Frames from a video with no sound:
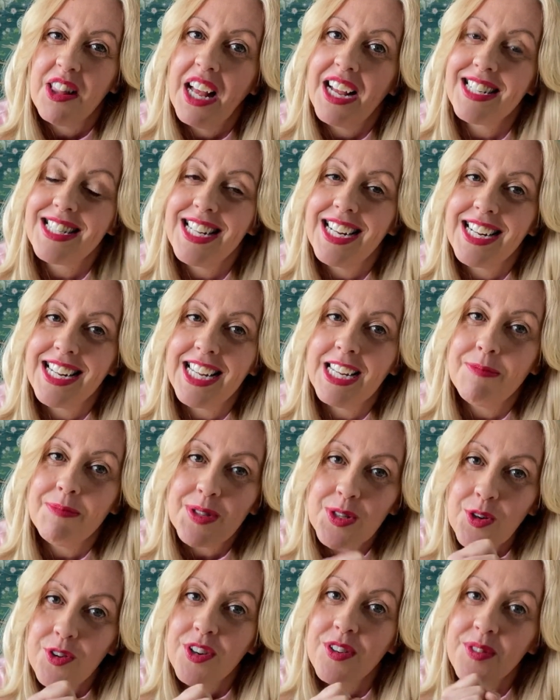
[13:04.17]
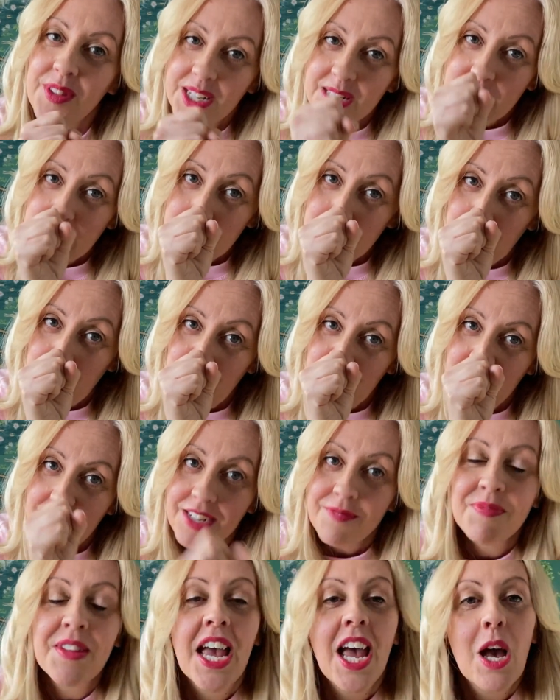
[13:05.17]
last Endgame. Sorry if that's a spoiler,
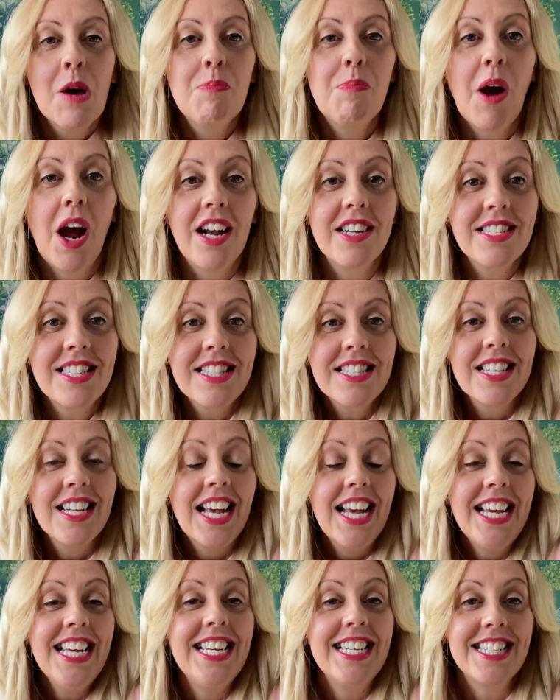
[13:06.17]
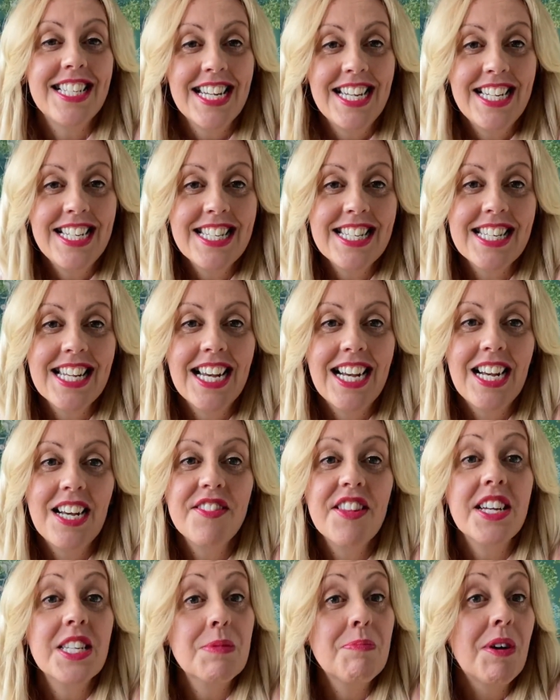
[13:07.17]
but it is,
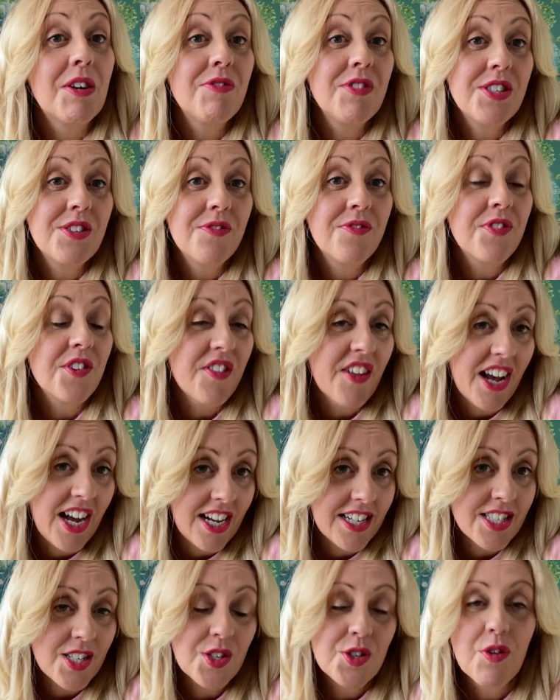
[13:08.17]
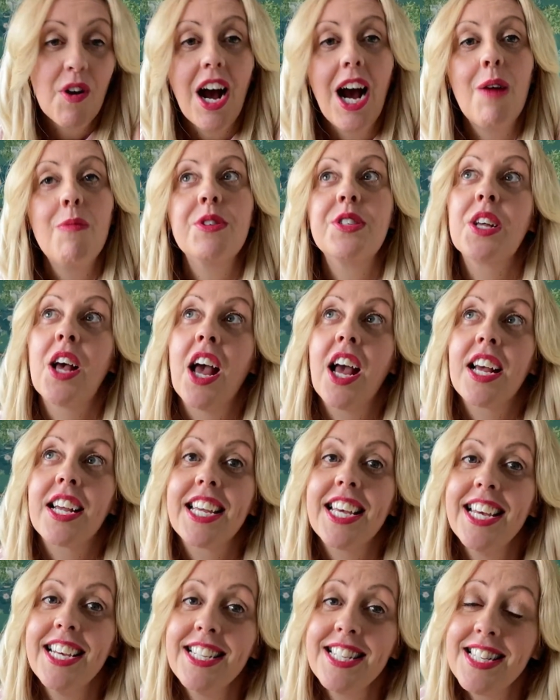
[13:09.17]
that's my reason for that. So I would
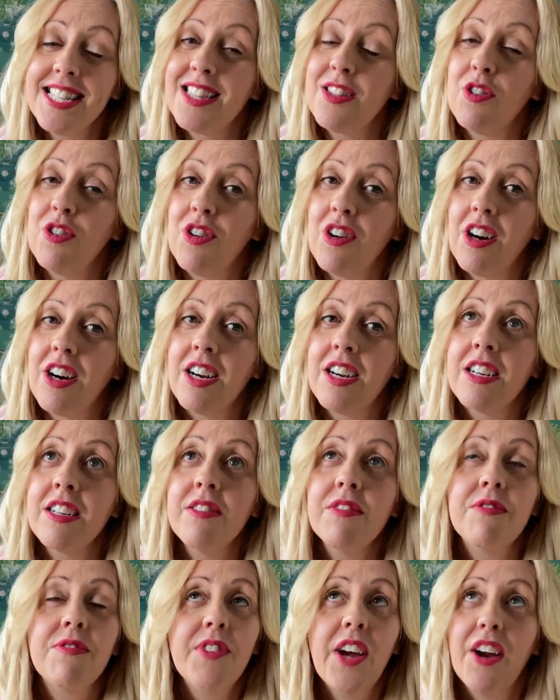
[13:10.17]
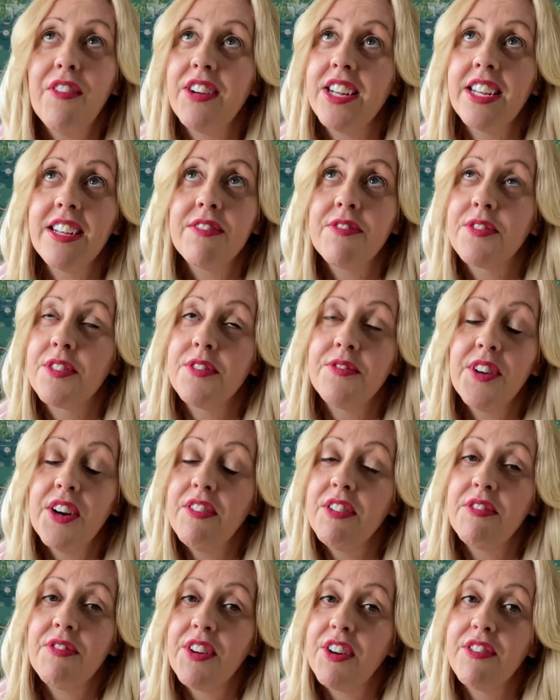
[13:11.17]
kiss Thor for a
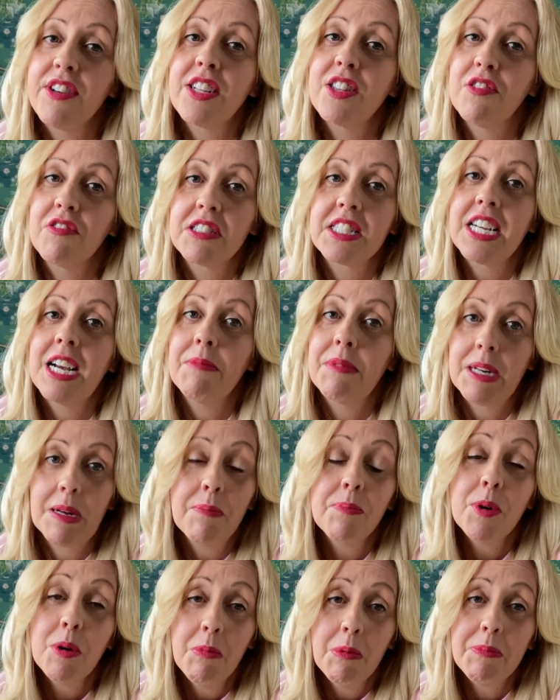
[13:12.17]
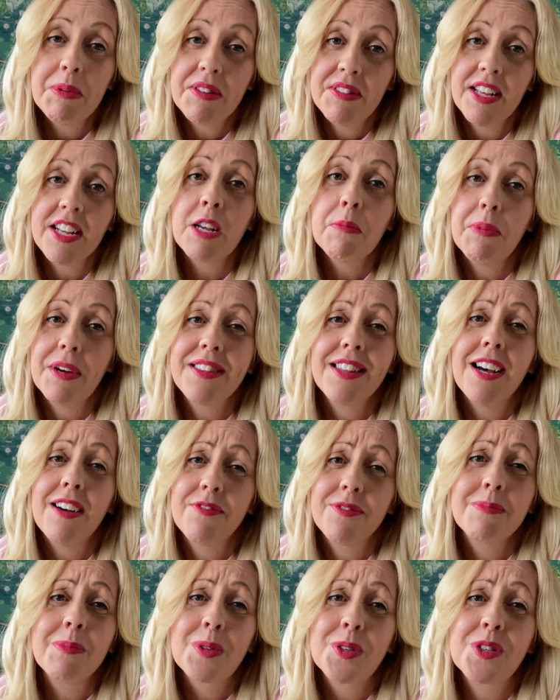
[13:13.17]
very long time, and I'll probably think about that
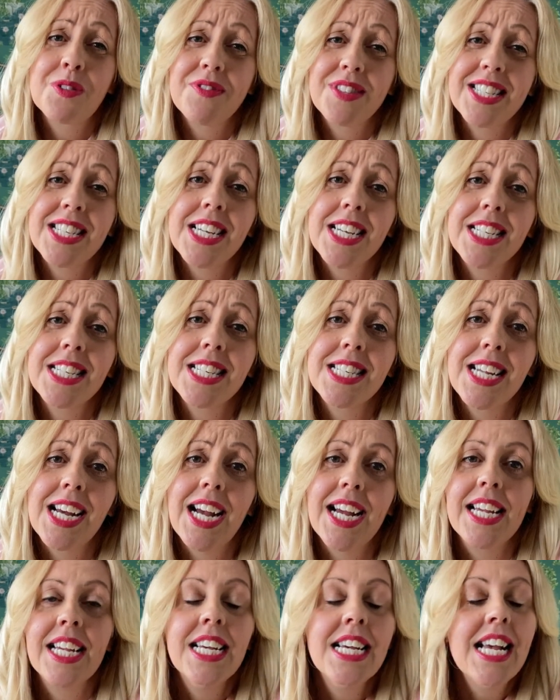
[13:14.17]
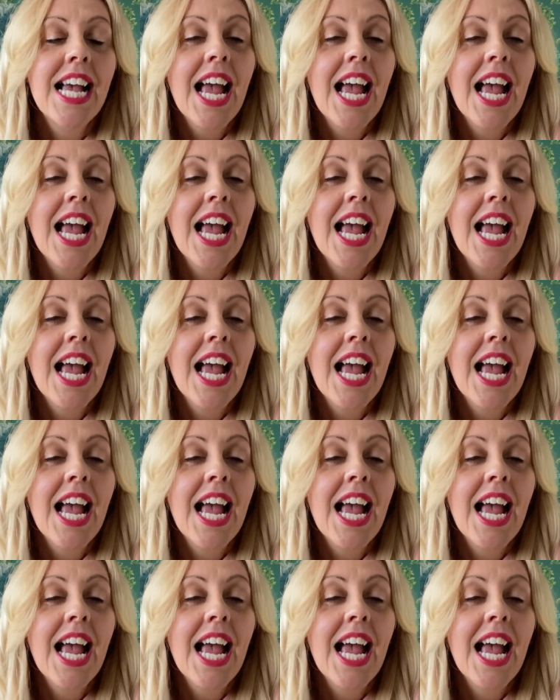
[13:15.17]
for most of the day today.